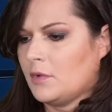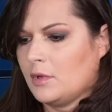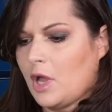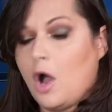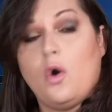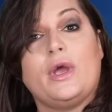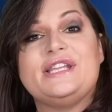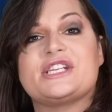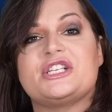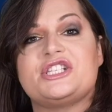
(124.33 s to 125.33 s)
Oh,
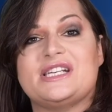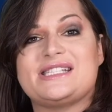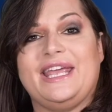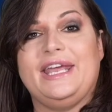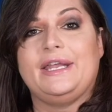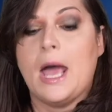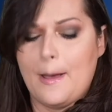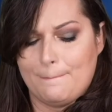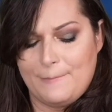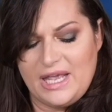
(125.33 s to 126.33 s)
it's just in.
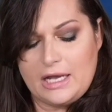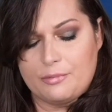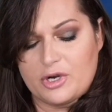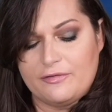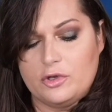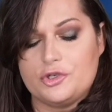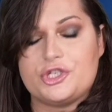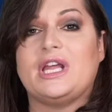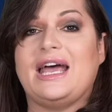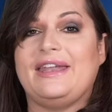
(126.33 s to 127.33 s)
Makeup
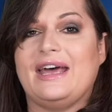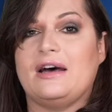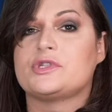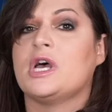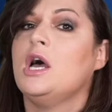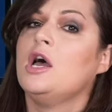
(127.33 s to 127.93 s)
Revolution announced